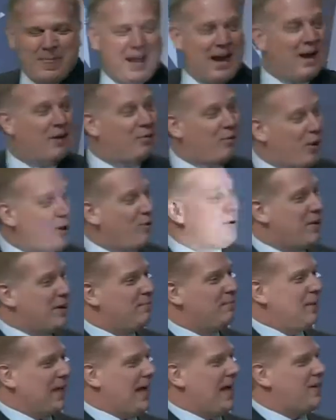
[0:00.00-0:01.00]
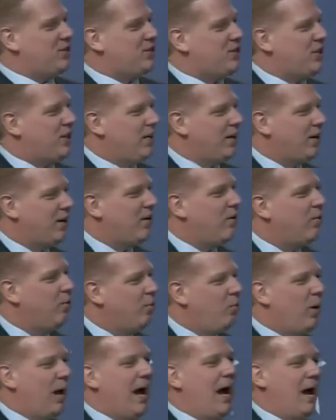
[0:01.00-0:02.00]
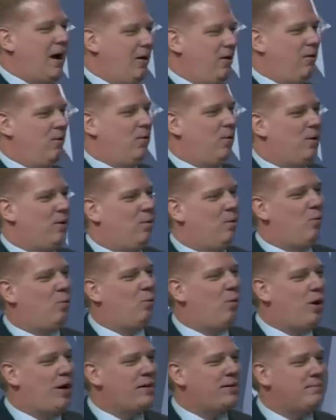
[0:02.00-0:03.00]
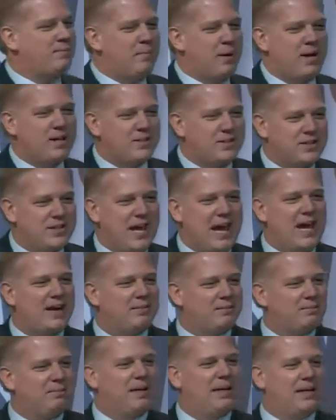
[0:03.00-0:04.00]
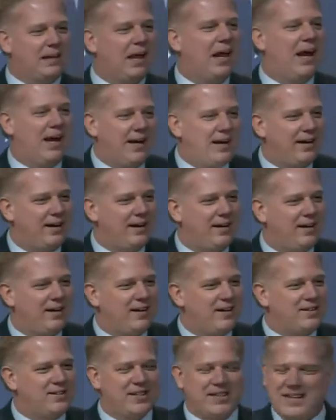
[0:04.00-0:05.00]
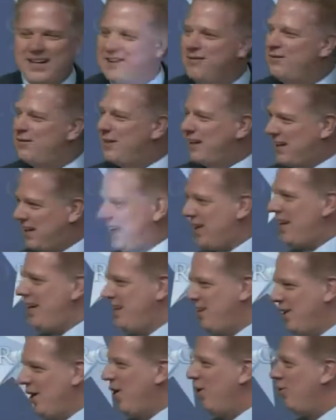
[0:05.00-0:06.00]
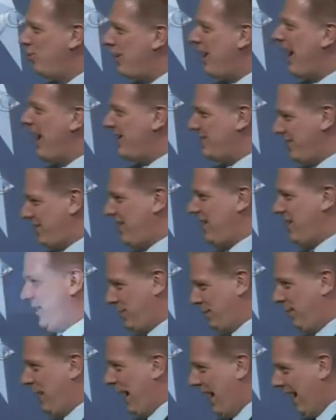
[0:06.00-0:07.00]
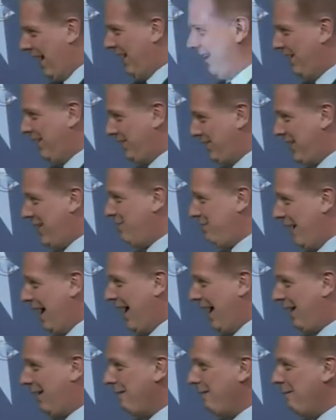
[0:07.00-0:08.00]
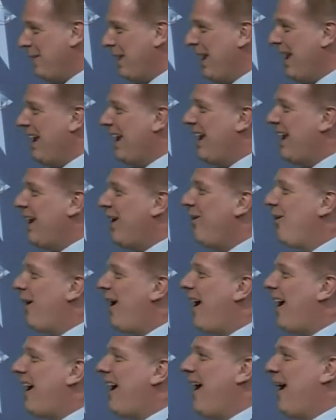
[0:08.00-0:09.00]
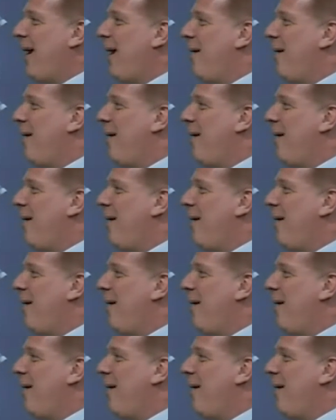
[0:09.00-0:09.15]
I wrote him last year, wow, what must that be like to give the keynote at CPAC? Here I